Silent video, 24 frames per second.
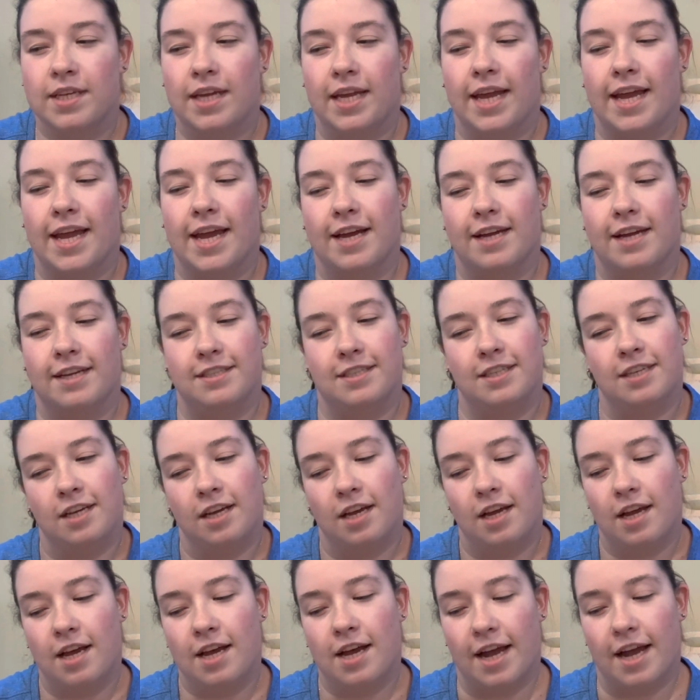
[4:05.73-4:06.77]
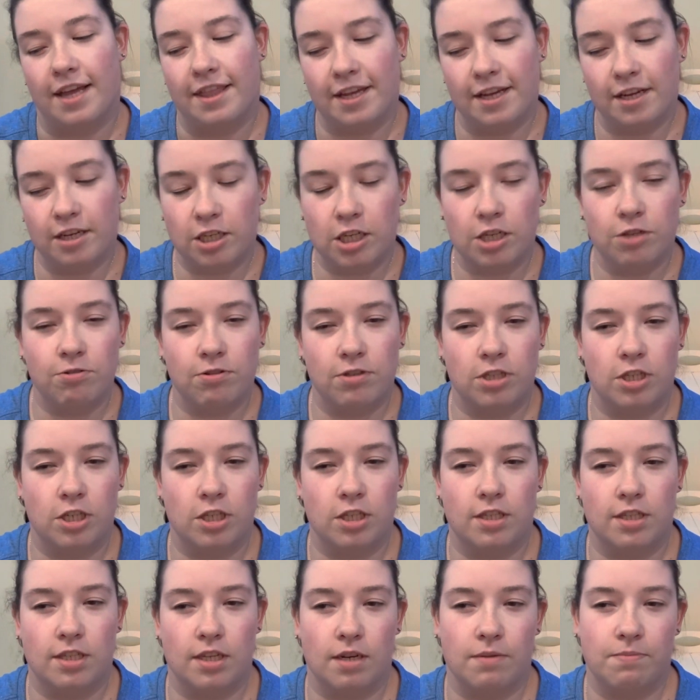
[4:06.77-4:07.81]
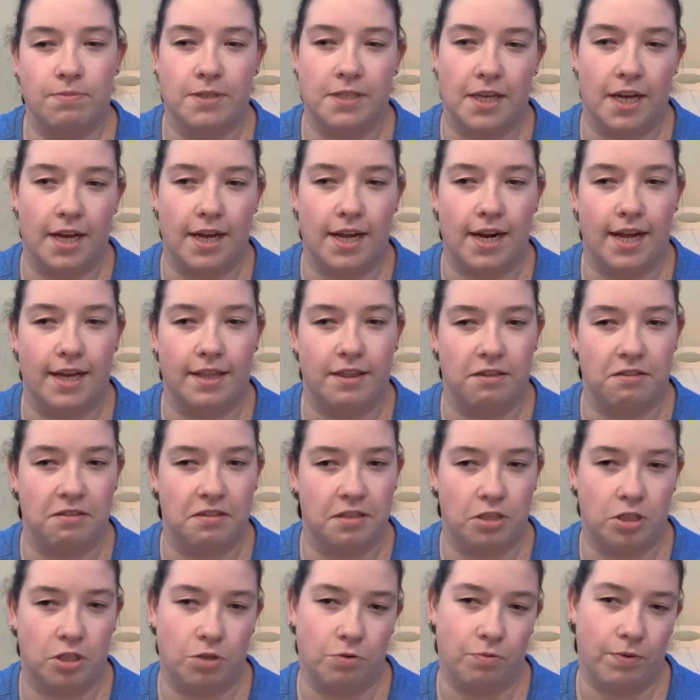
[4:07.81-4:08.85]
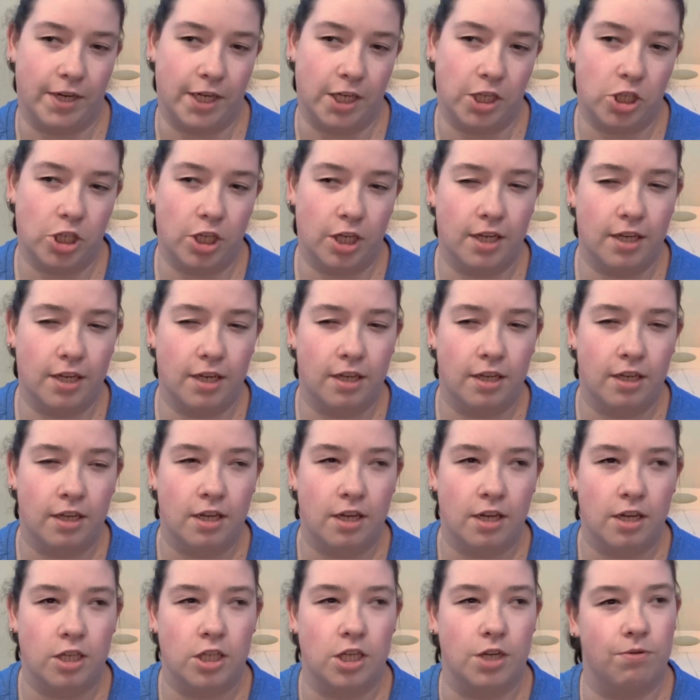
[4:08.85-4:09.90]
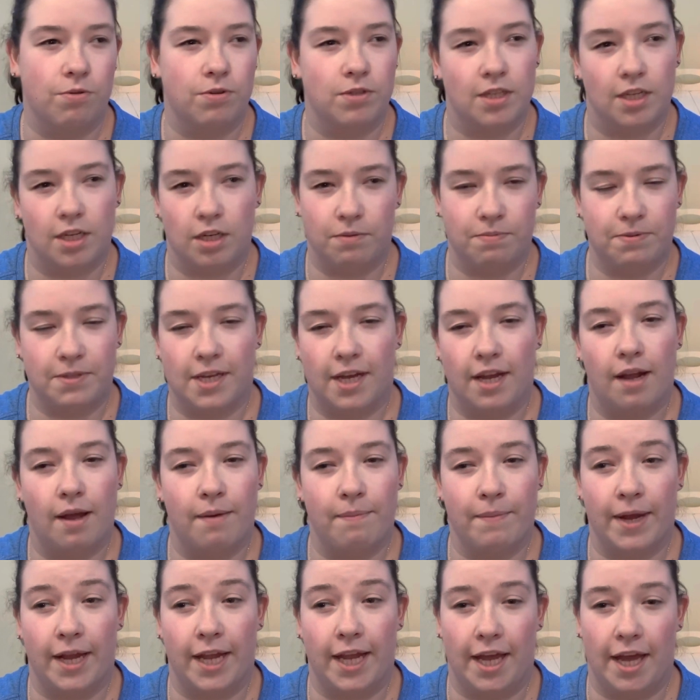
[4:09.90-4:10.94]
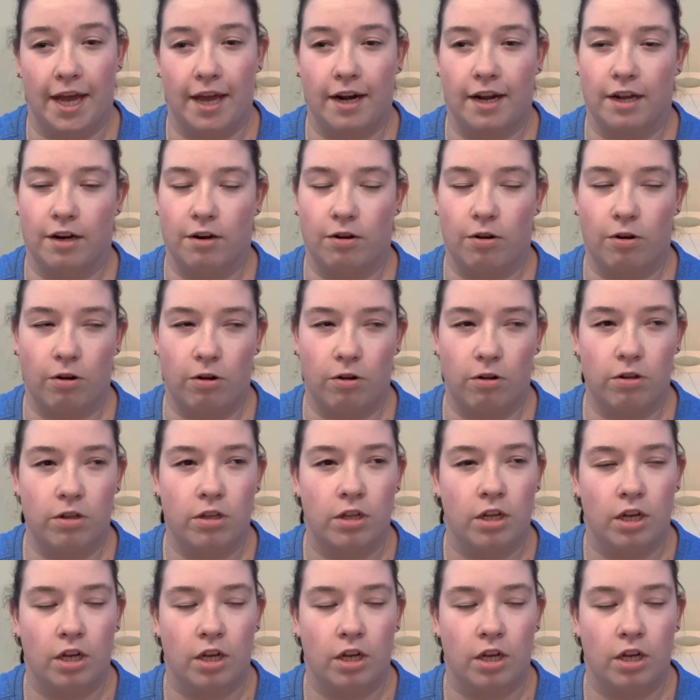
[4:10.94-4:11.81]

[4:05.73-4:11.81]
And I think she was just upset at the situation. She wasn't upset at my aunt at all.